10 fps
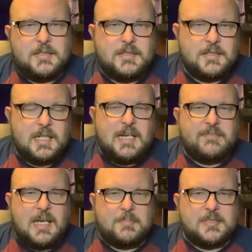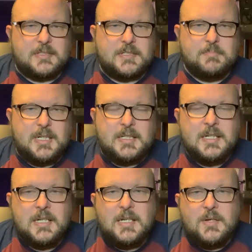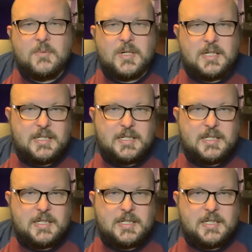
Life happens. But we're going to